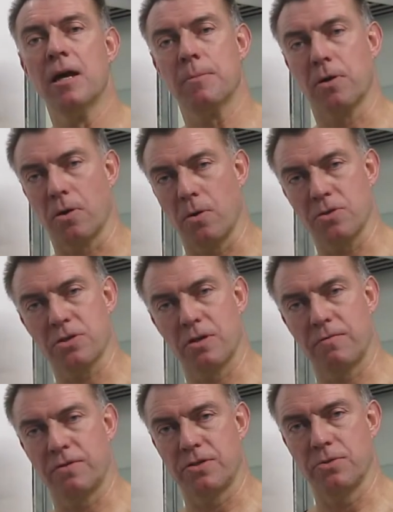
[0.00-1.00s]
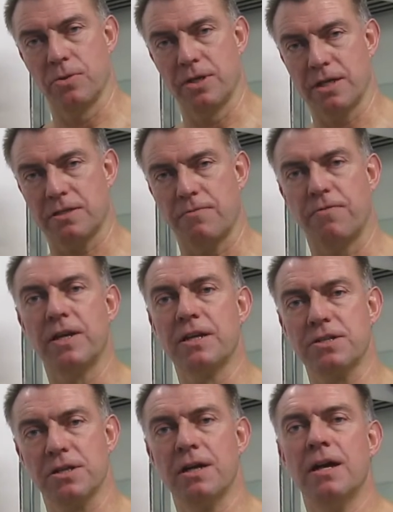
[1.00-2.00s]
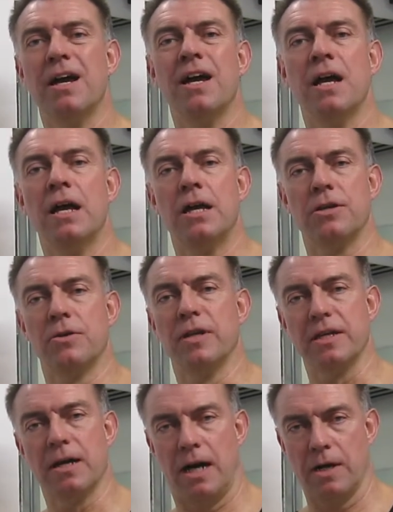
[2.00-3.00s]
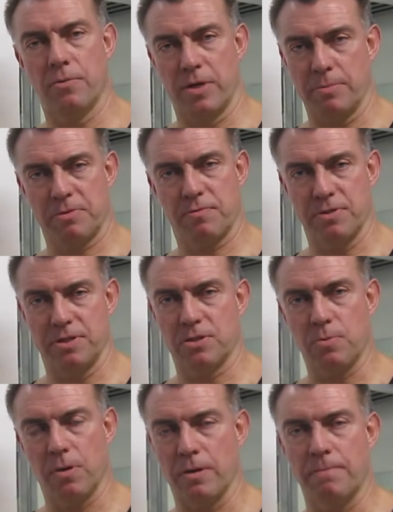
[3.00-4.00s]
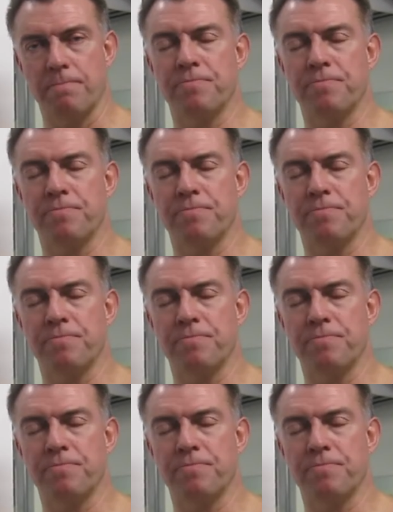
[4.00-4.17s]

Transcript: but also if you do it as a finisher, you need high reps for this one.